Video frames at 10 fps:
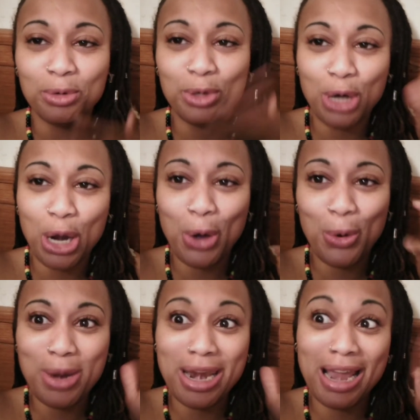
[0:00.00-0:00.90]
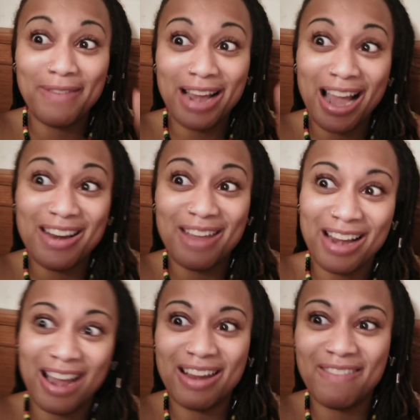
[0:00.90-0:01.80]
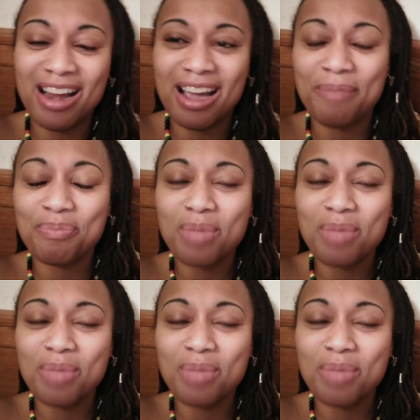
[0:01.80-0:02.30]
you know, namada, namada, namada.